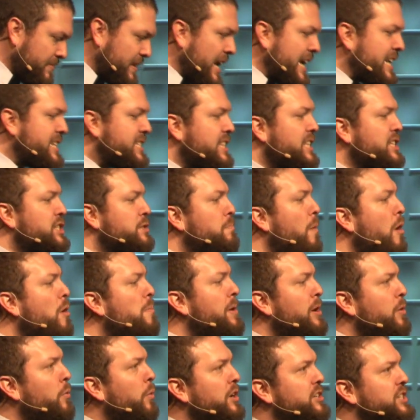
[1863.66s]
It's this
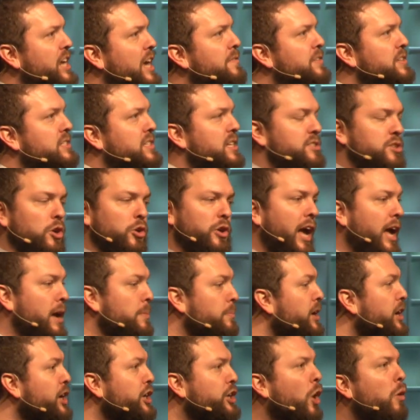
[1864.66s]
moment where David says, okay, I'm
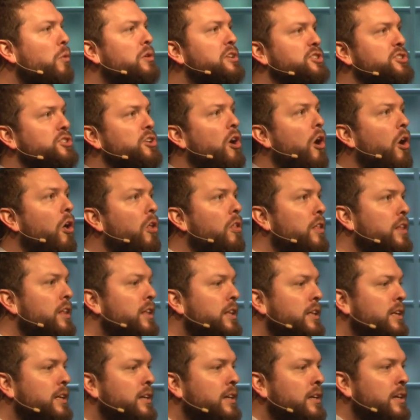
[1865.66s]
going to go to Saul.
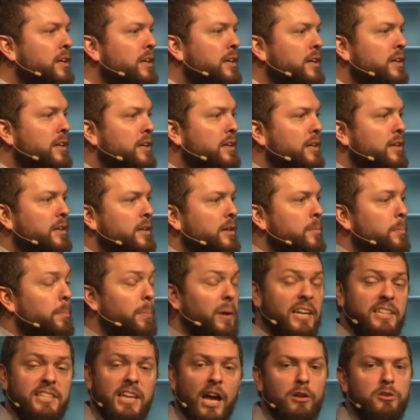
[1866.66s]

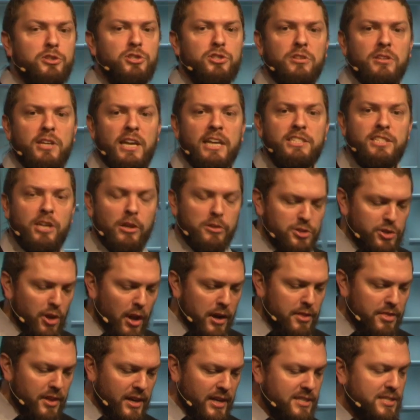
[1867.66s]
But he tells
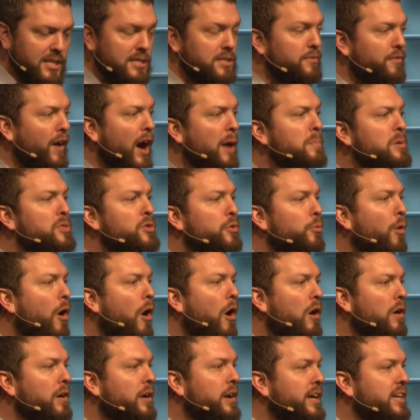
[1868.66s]
Jonathan, he says, if I'm in the
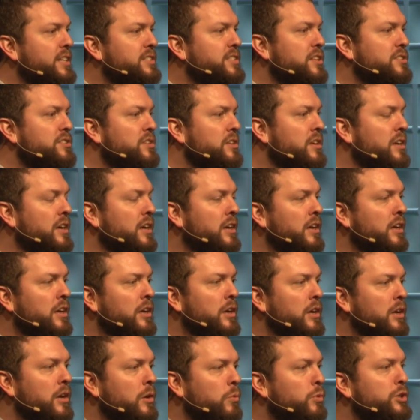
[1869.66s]
wrong, he says,
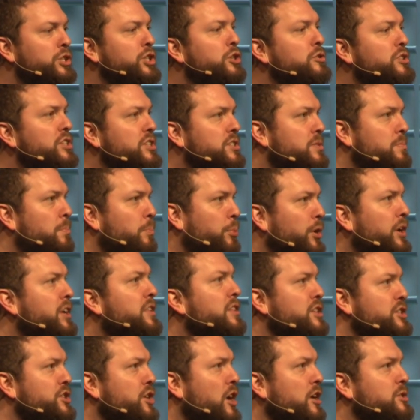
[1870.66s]
would you just bring
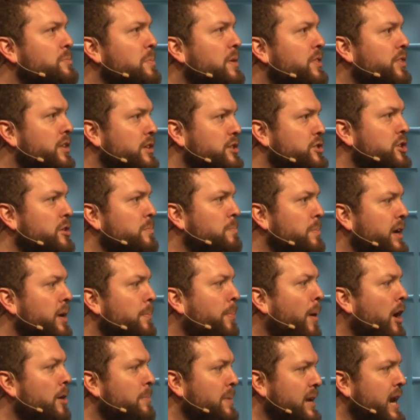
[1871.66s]
the judgment that should be
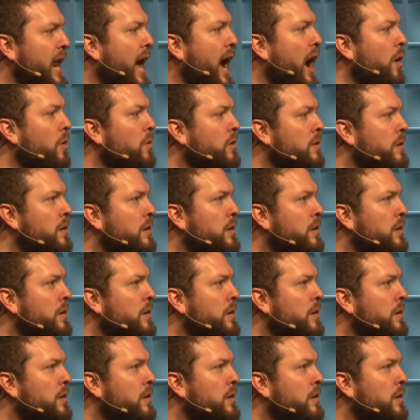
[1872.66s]
upon me now?